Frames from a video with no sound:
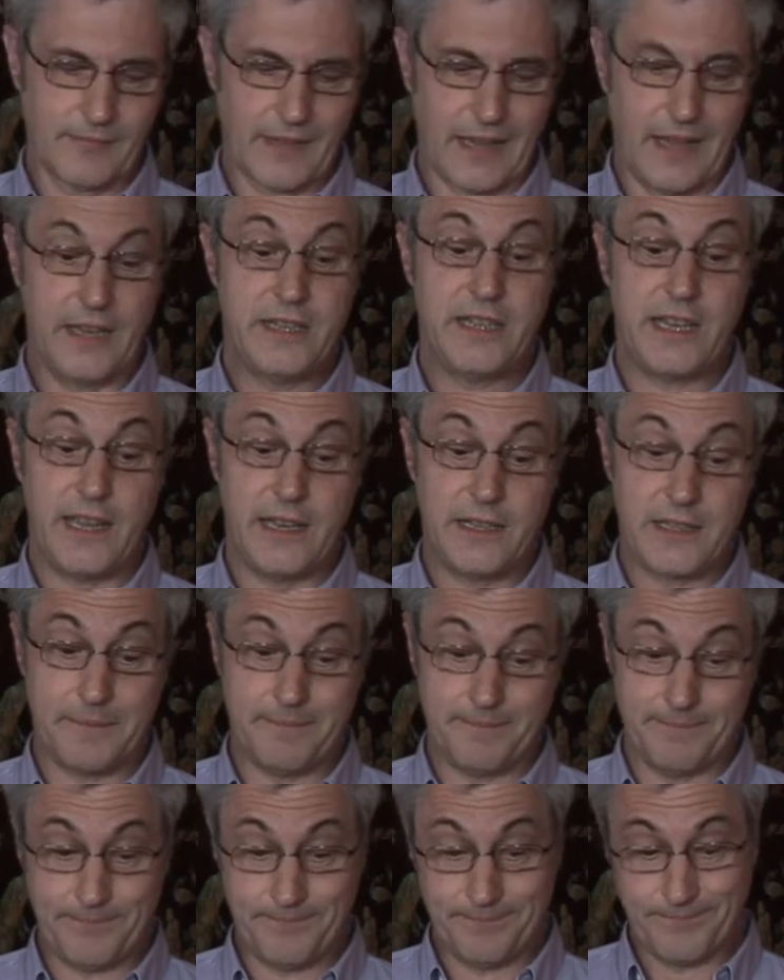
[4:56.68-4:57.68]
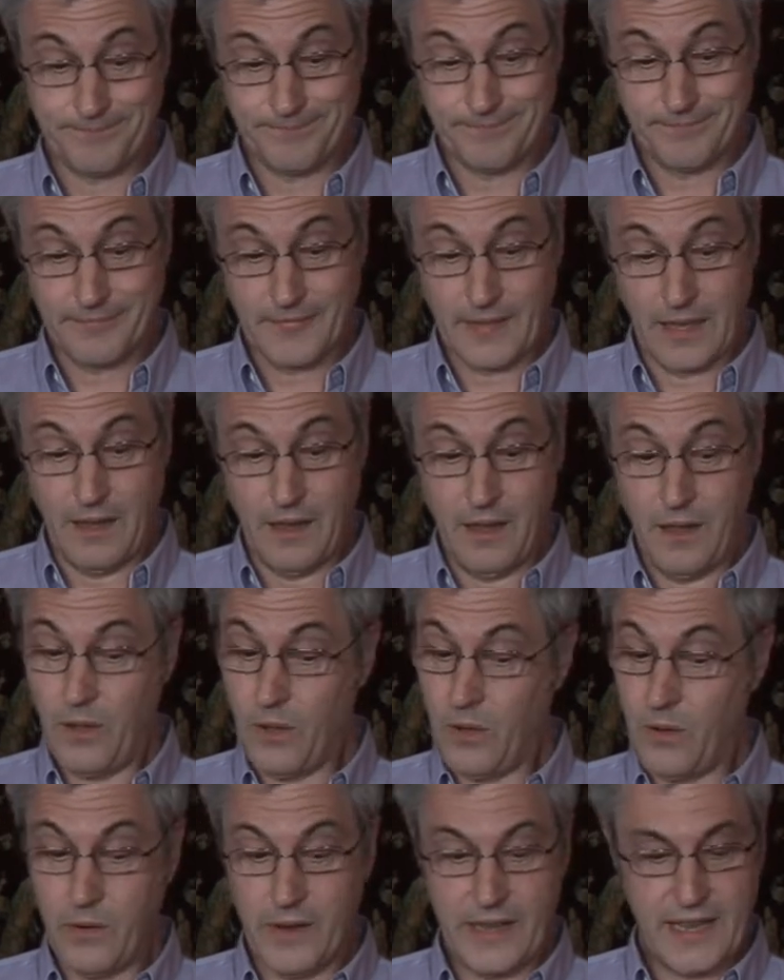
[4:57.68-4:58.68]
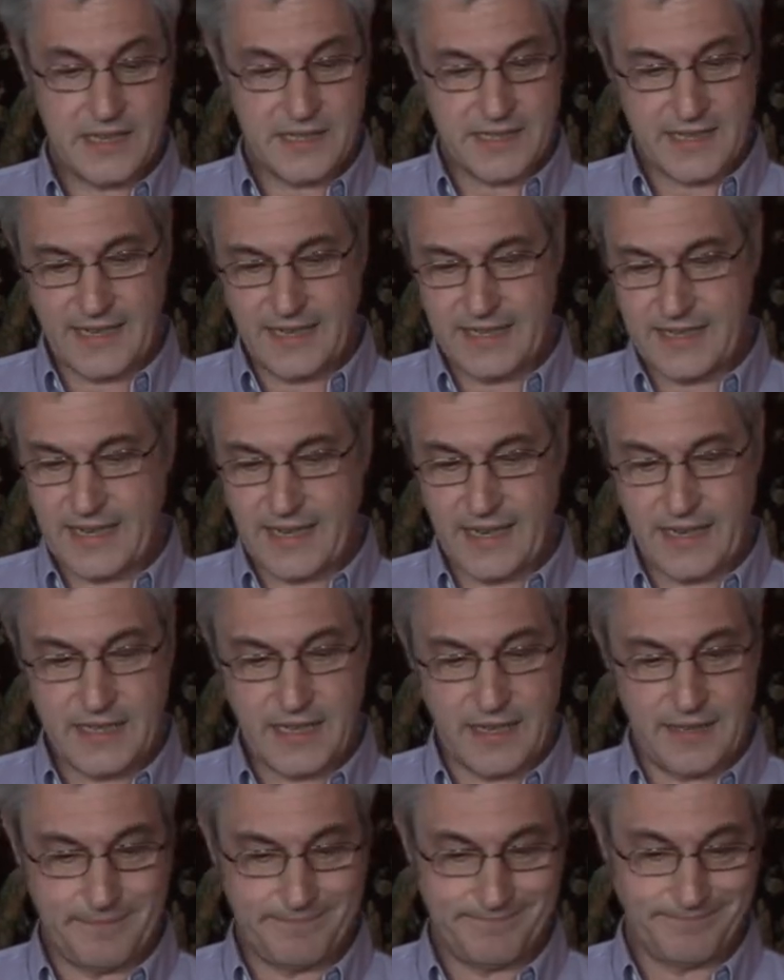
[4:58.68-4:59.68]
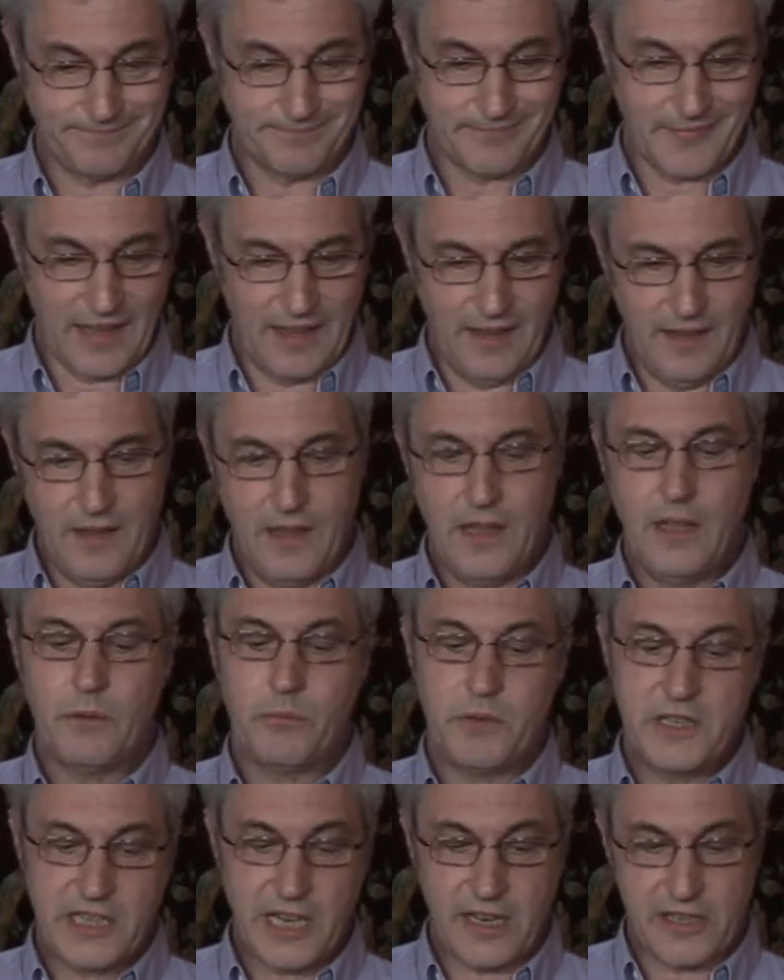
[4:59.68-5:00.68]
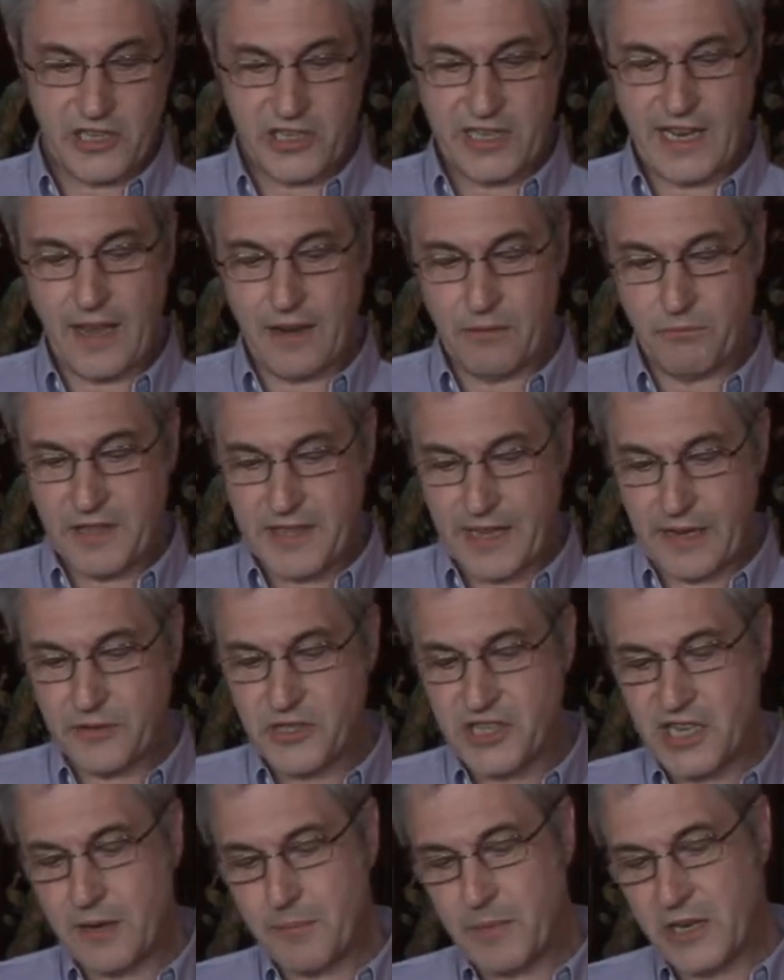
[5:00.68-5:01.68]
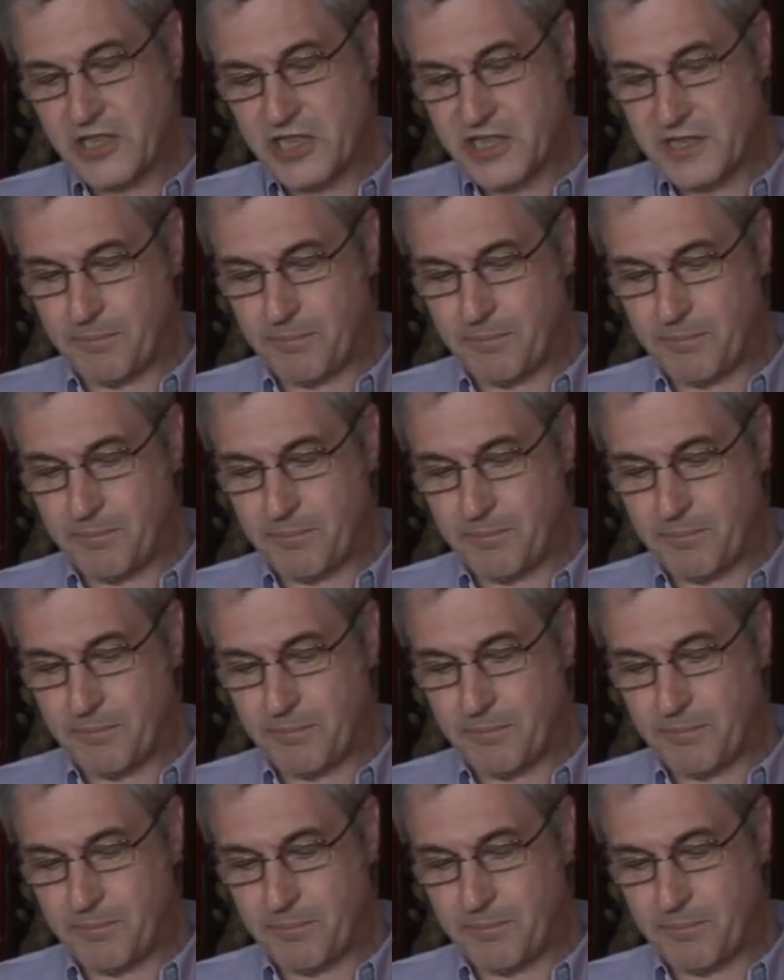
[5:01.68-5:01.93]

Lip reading: I did. Oh, yes, I did. We touched down without so much as a